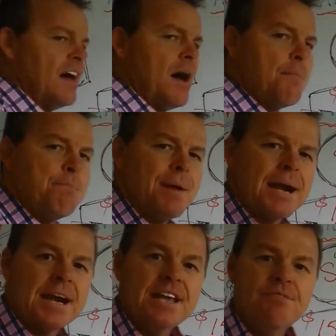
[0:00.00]

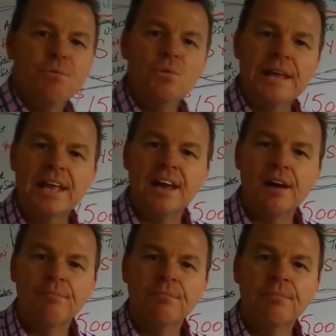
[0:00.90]
unbelievable
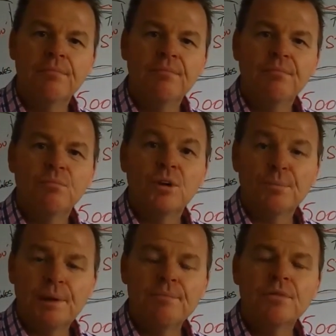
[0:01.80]
income. What are
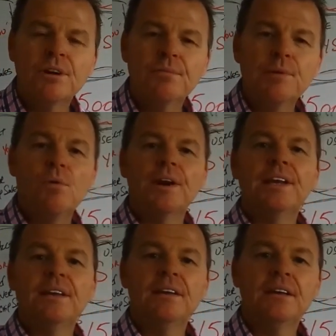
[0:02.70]
people going to be
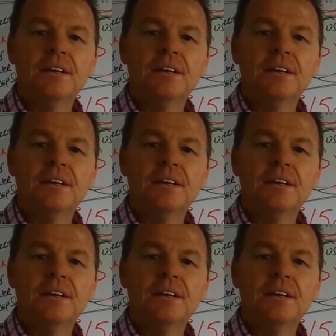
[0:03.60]
wanting?